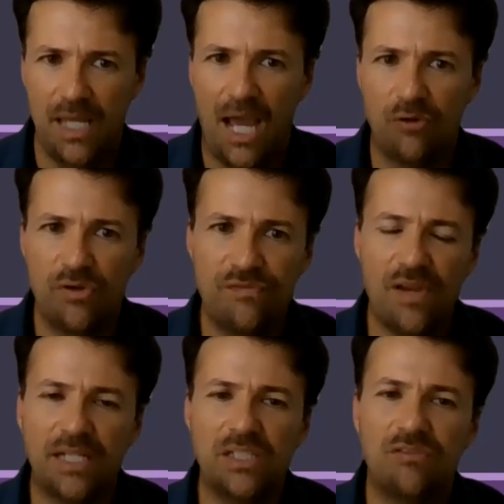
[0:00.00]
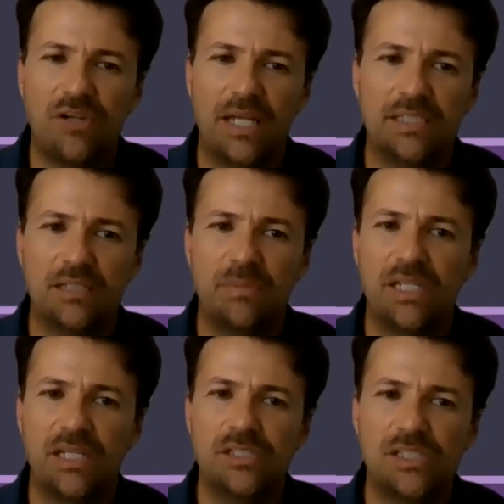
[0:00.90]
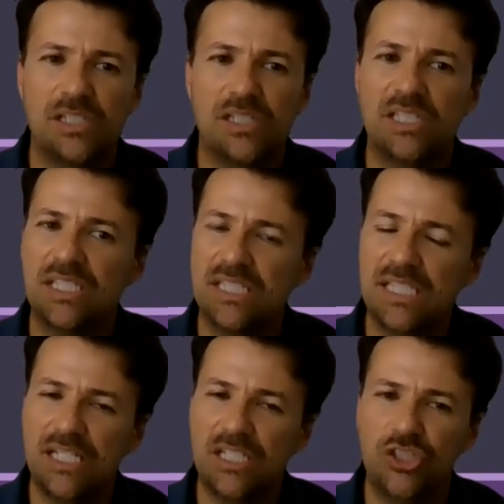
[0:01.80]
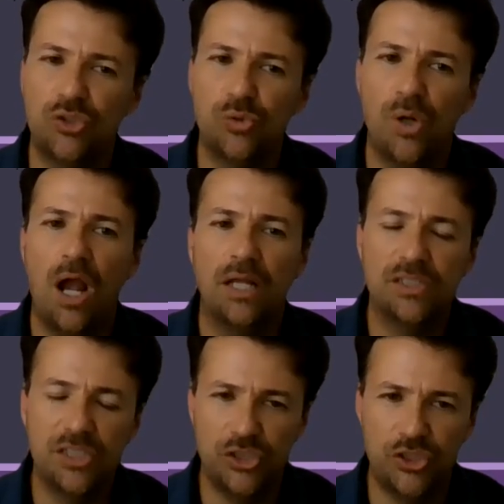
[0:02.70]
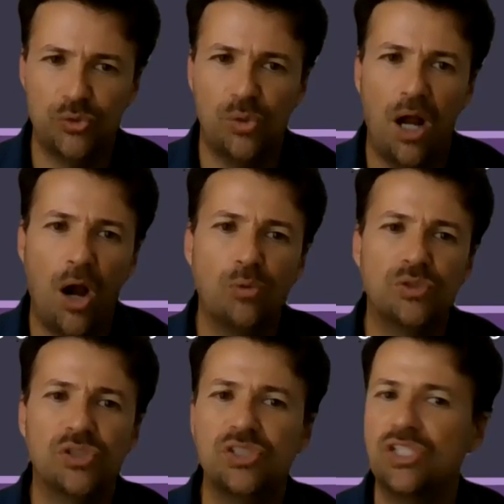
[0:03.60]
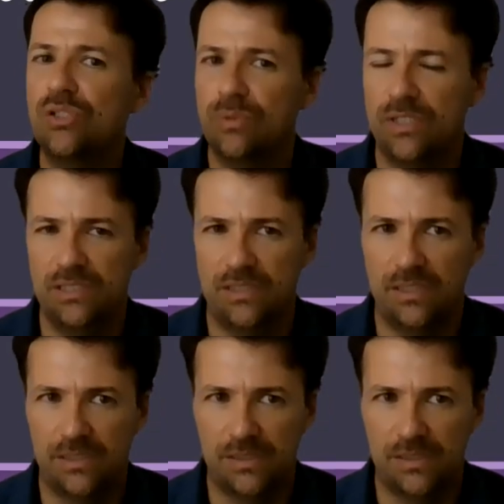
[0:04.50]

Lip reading: And reflective writing begins to teach you how to deal with these things.